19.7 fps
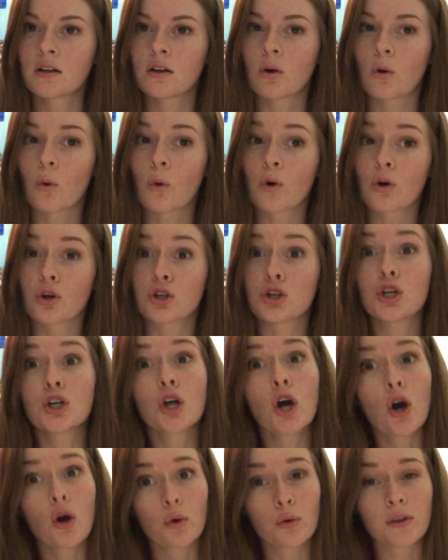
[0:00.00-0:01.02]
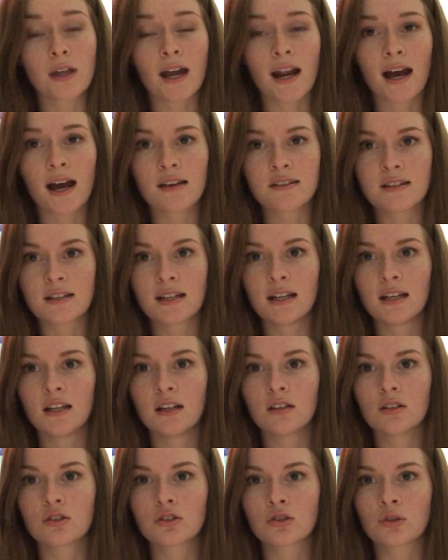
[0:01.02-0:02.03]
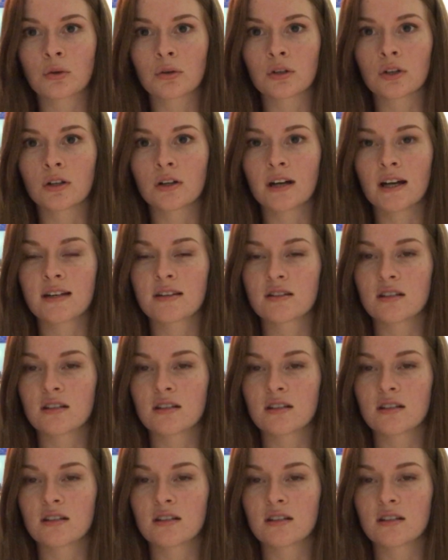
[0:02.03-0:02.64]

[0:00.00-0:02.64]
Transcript: or know that has an eating disorder is